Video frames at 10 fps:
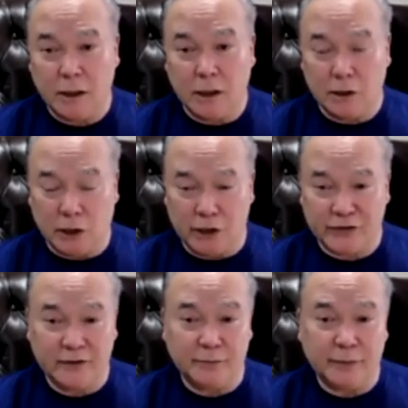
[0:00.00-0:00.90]
loss of
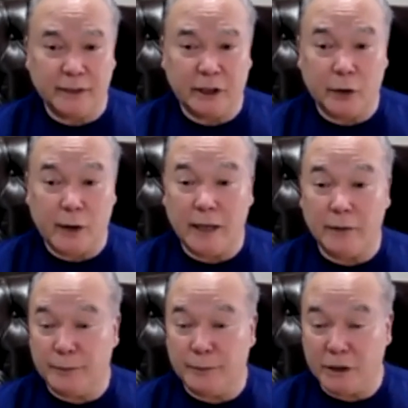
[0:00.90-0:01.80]
libido, and
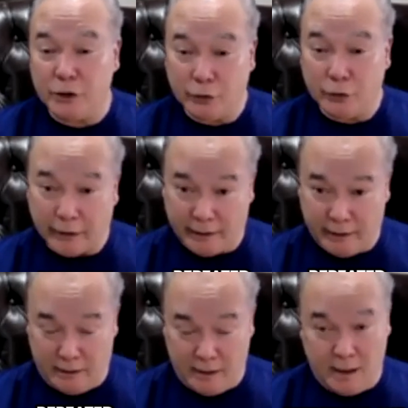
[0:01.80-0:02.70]
repeated urinary
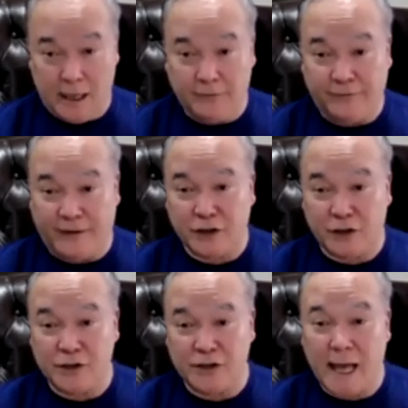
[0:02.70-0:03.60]

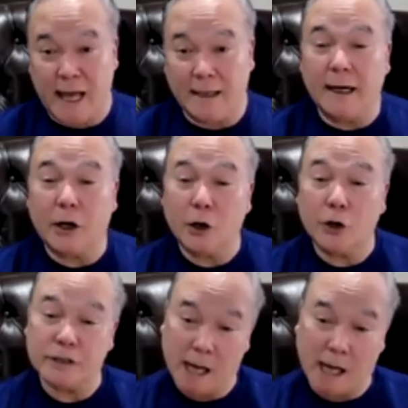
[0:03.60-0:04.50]
infections and uh, urge
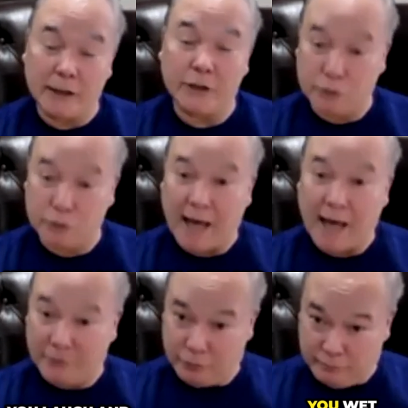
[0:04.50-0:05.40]
incontinence. You laugh and
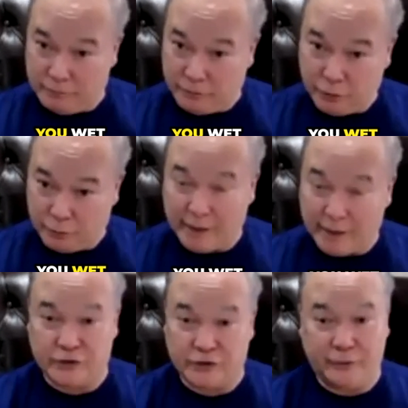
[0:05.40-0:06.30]
you you wet
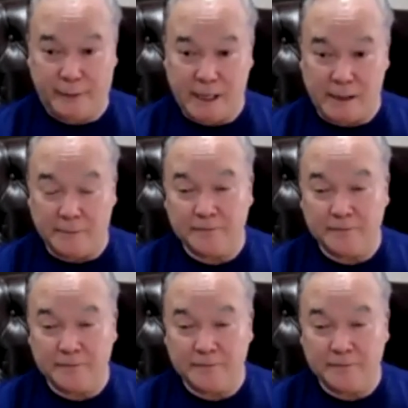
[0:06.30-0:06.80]
yourself, you pee.